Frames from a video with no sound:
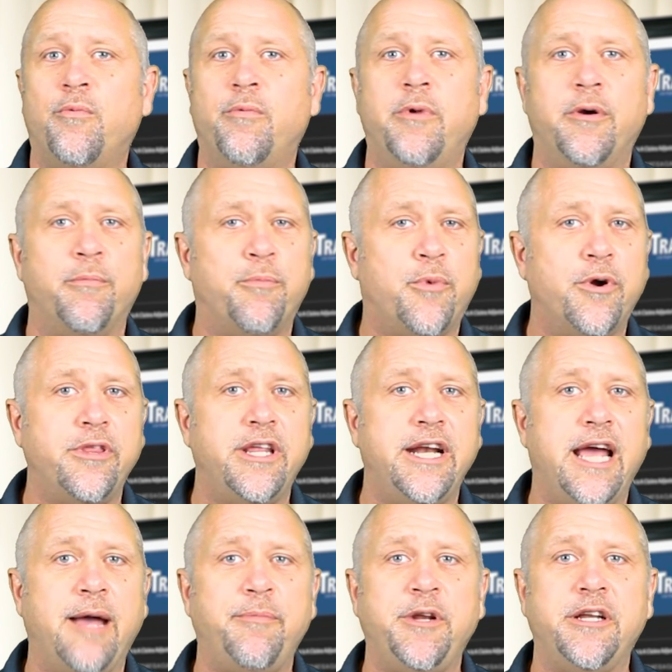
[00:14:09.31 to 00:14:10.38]
We're more than
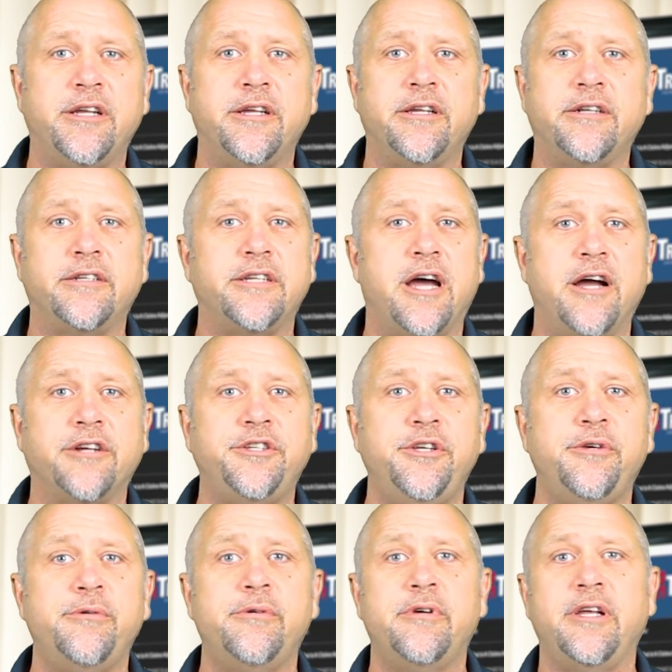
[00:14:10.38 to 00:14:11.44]
happy to talk to
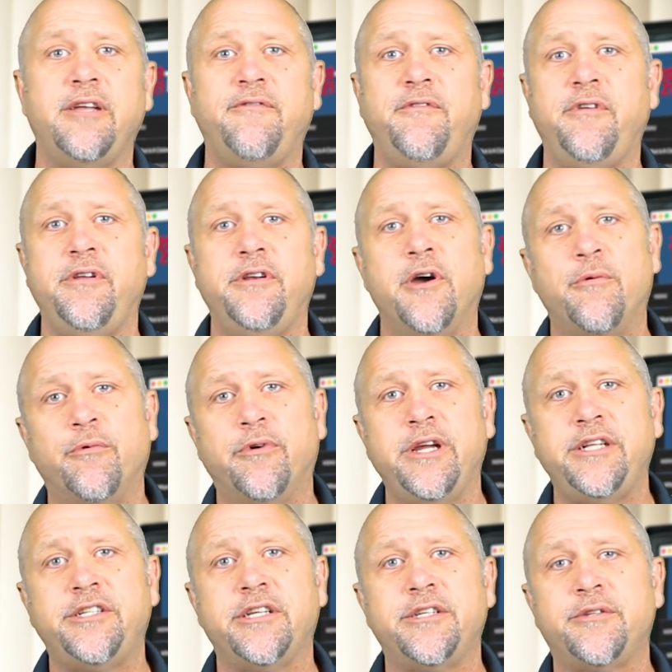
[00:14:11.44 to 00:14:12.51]
you. If you don't
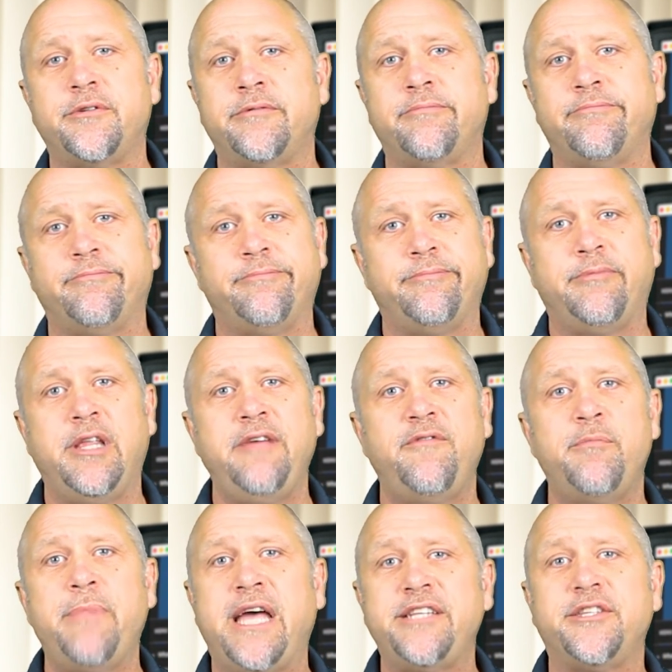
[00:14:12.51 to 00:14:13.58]
reach us, leave
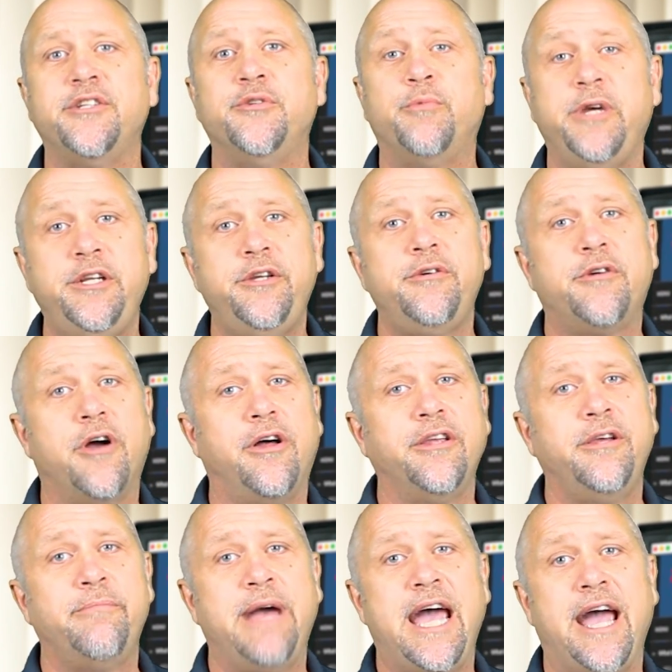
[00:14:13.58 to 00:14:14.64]
a message. We do call
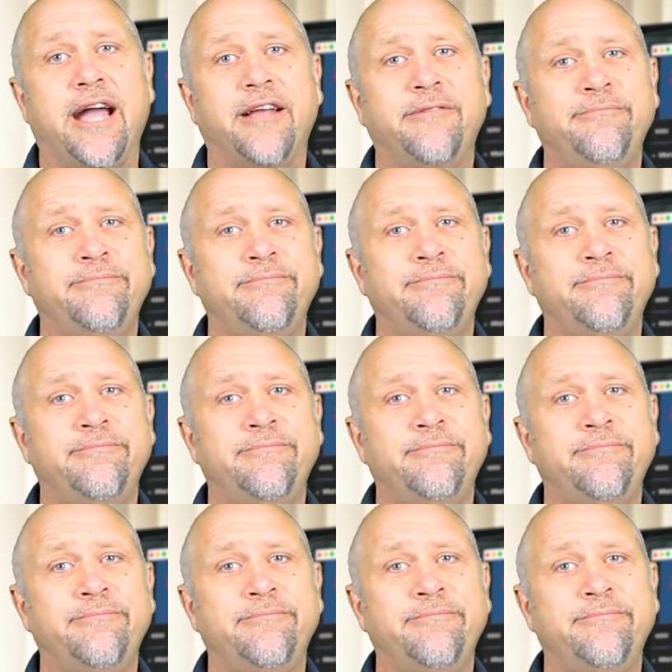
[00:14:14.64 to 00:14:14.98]
you back.